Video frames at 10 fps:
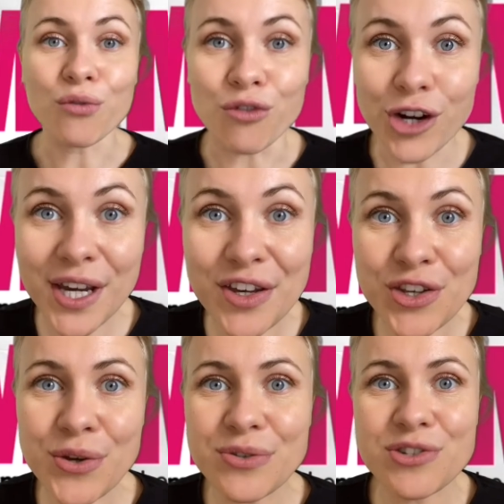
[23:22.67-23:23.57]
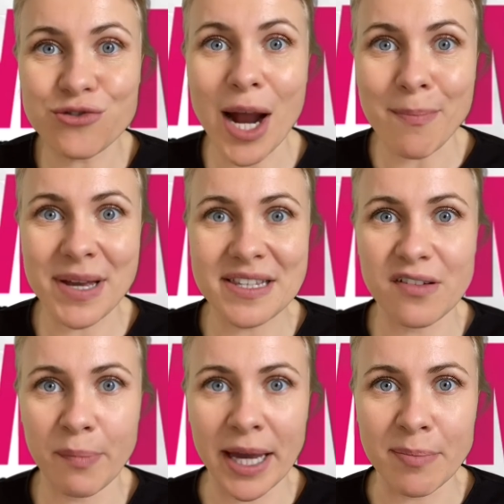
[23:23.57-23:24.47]
Reuse scrap bits of
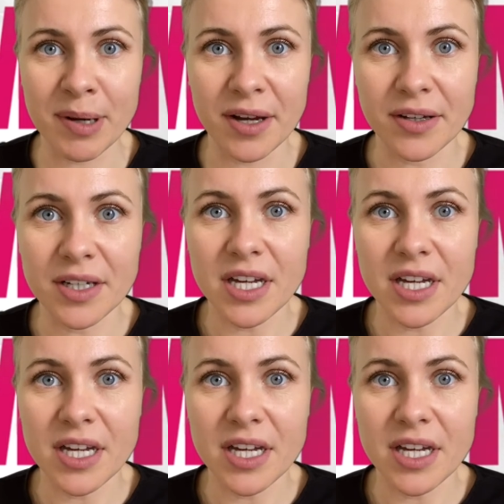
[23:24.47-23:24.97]
paper.